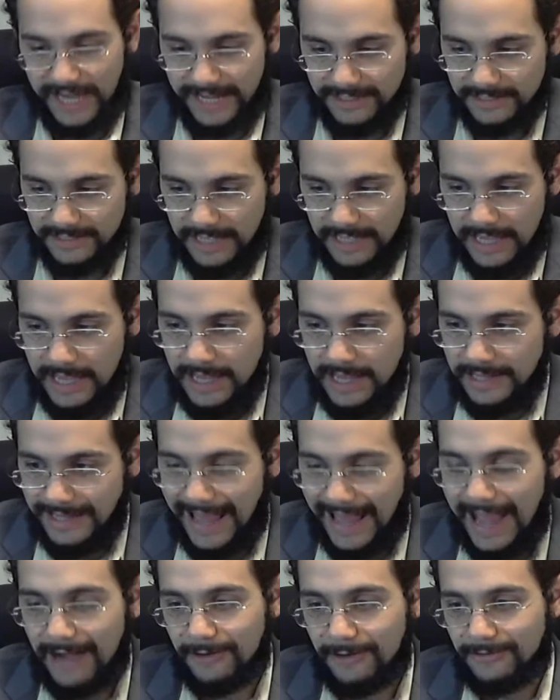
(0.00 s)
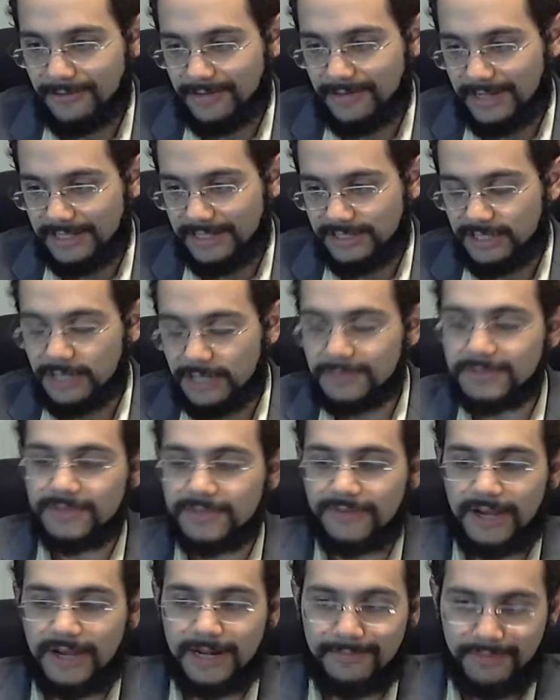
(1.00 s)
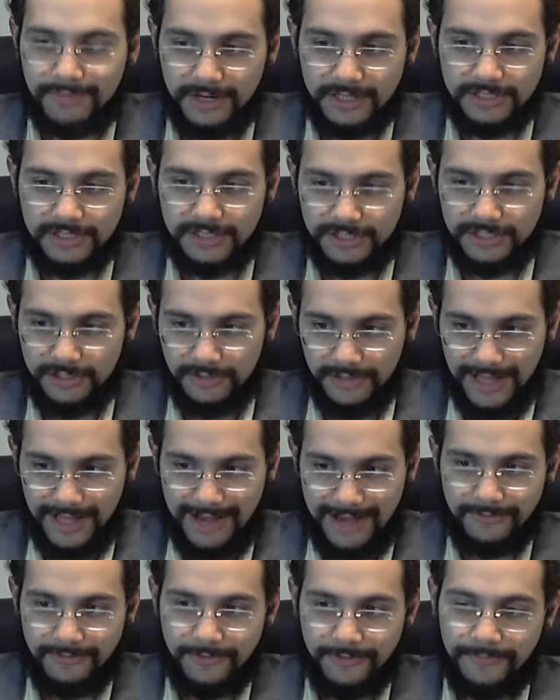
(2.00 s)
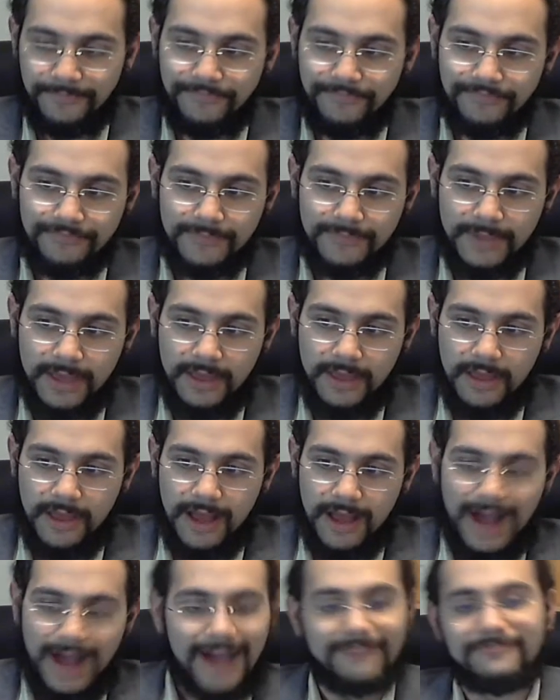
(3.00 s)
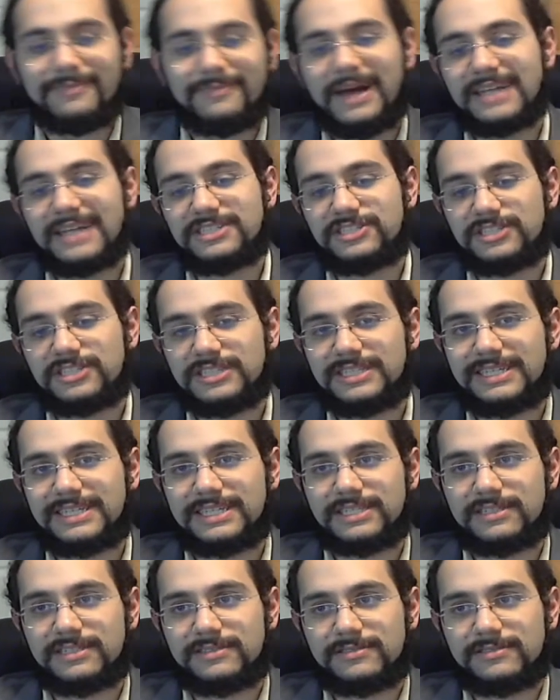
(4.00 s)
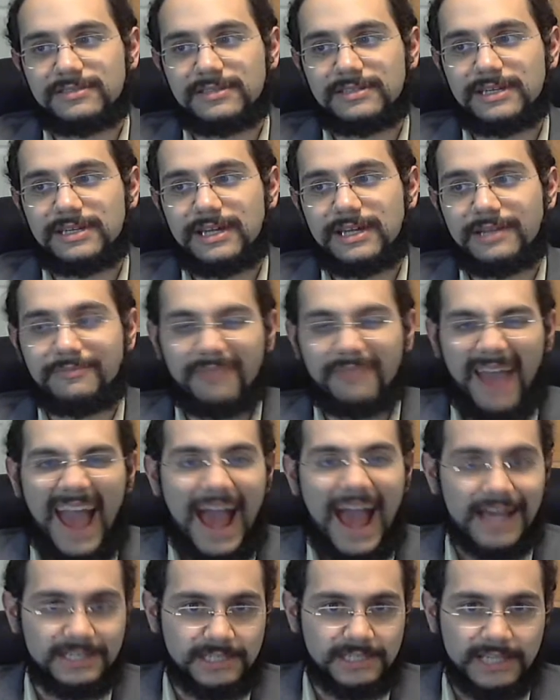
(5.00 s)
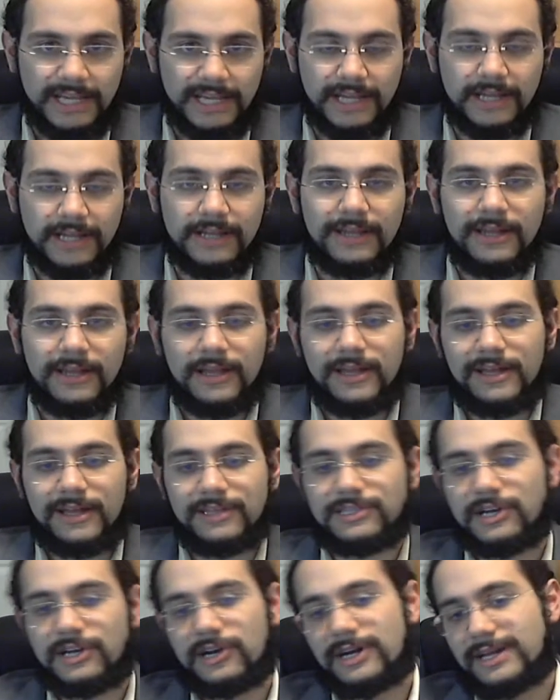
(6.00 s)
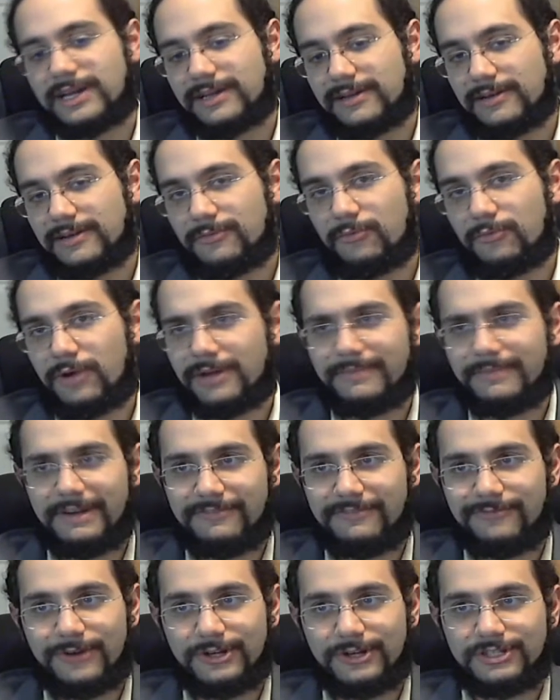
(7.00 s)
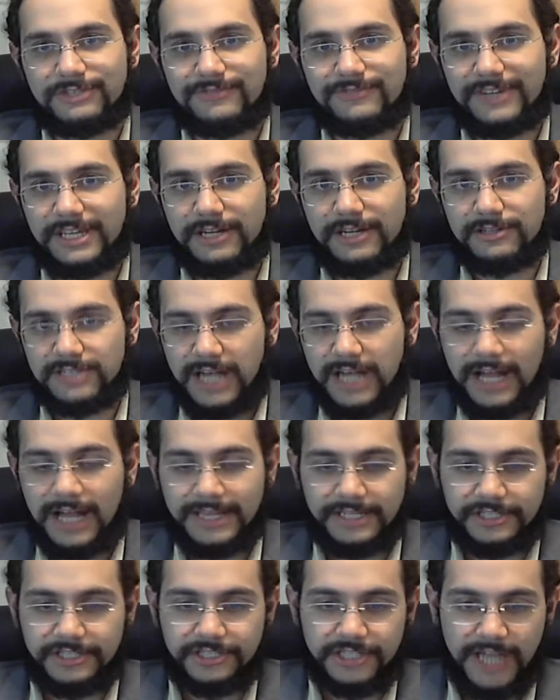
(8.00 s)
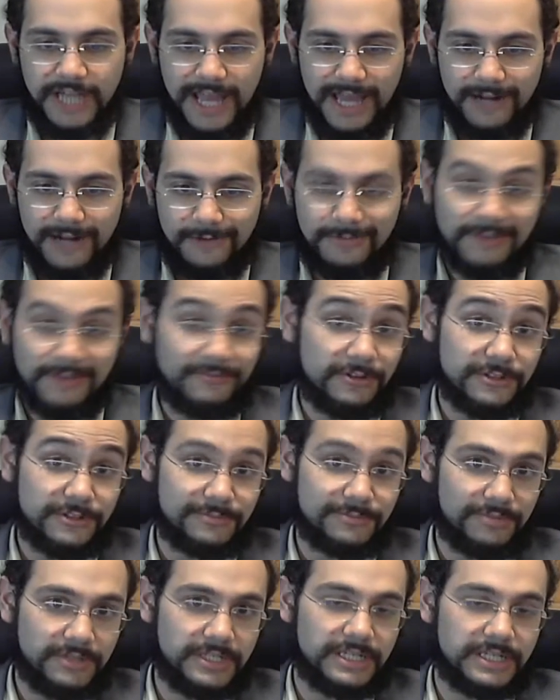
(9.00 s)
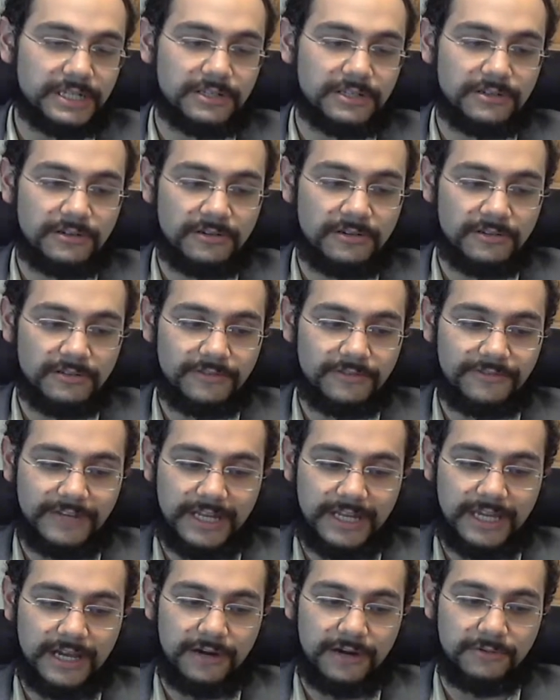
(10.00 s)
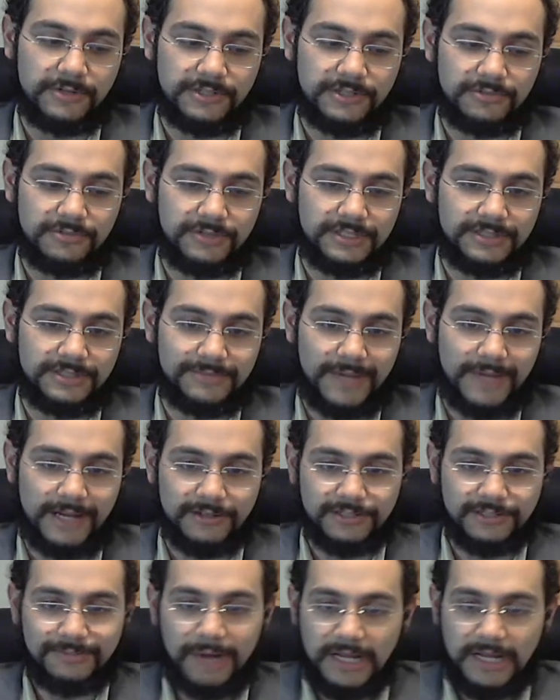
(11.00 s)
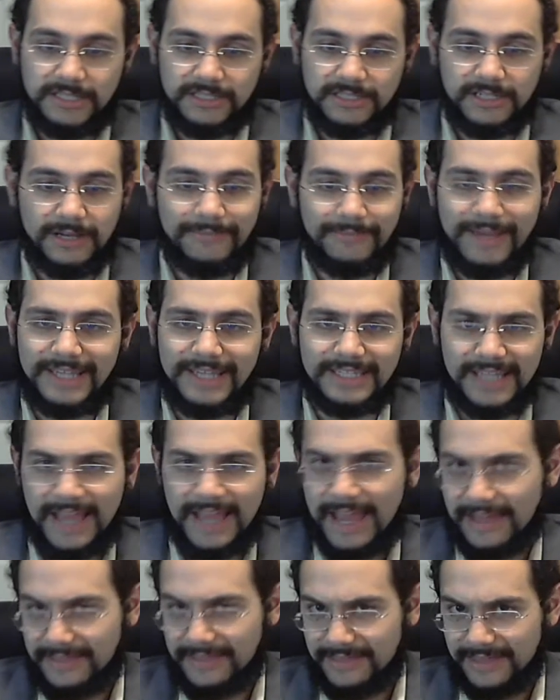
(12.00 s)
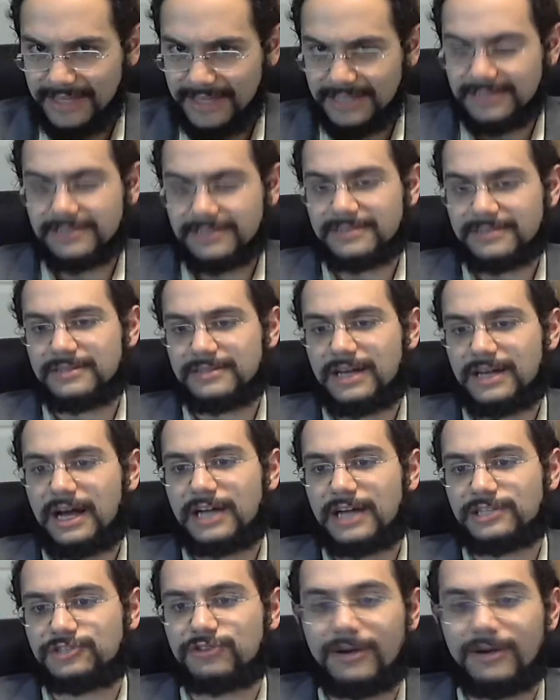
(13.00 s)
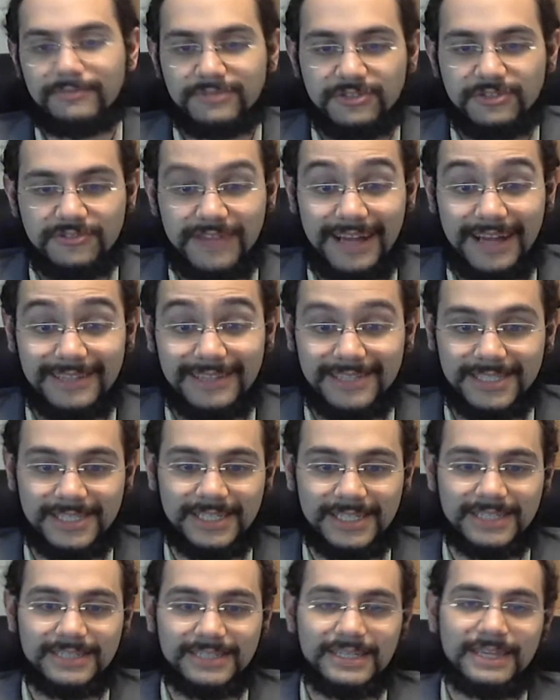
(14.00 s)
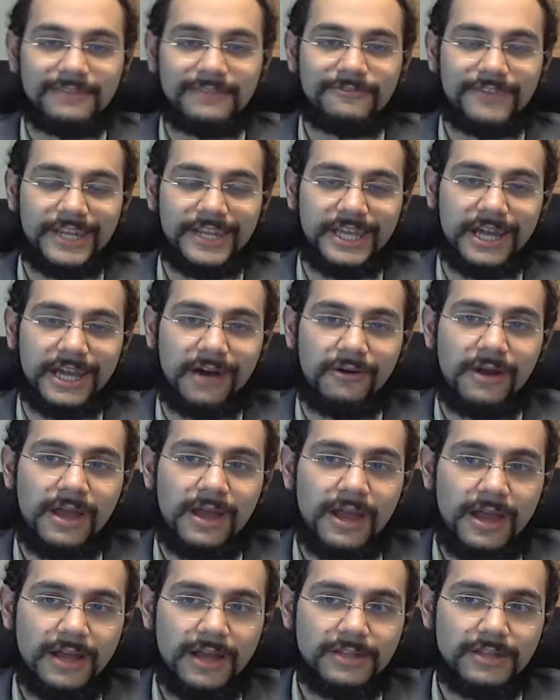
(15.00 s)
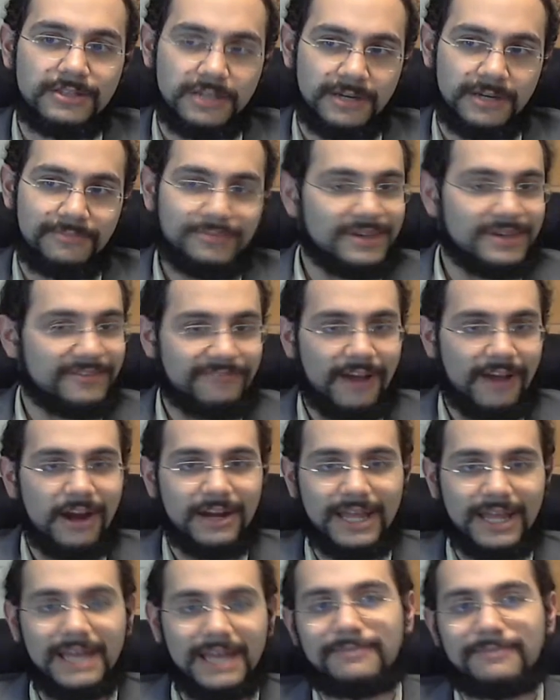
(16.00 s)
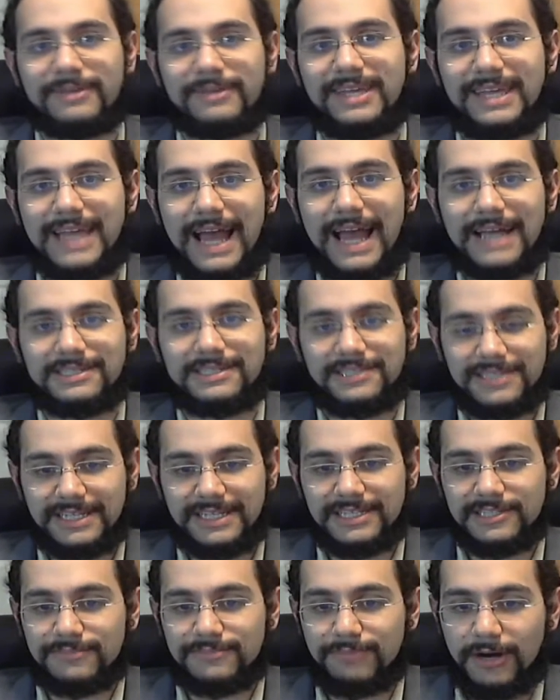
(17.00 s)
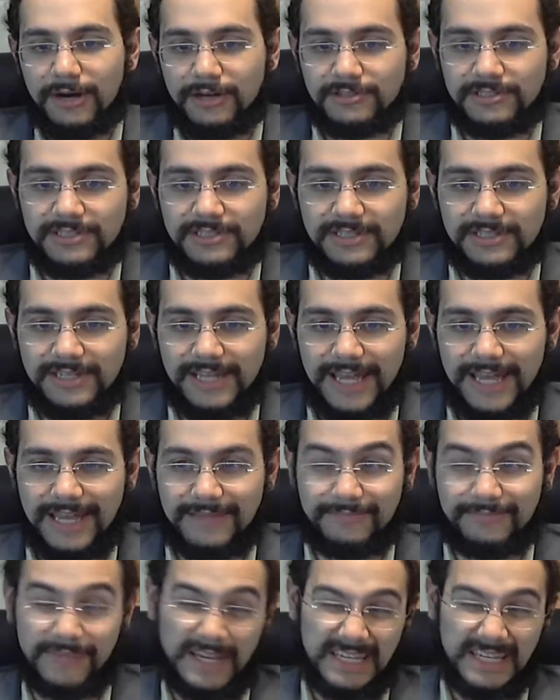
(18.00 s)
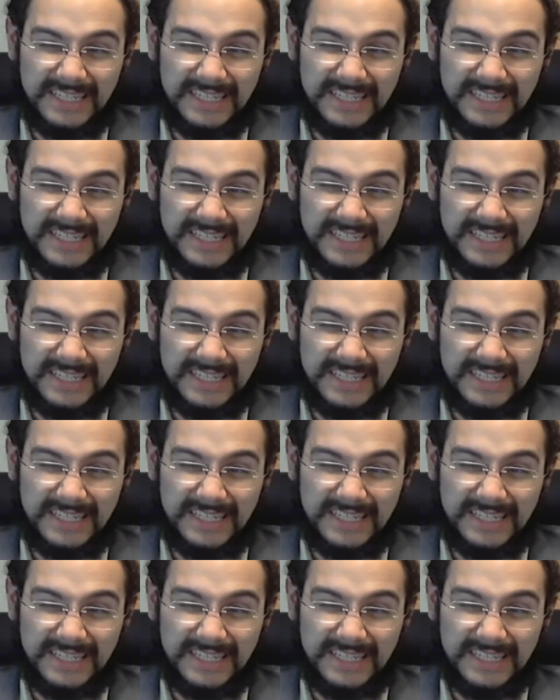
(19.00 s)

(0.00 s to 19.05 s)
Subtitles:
chance. Now, in terms of on a personal level, I've mentioned this in passing during one of my first videos on this channel, my first political video, which was my response to Amazing Atheist Trump 2016 video. To be fair to him, he has since posted a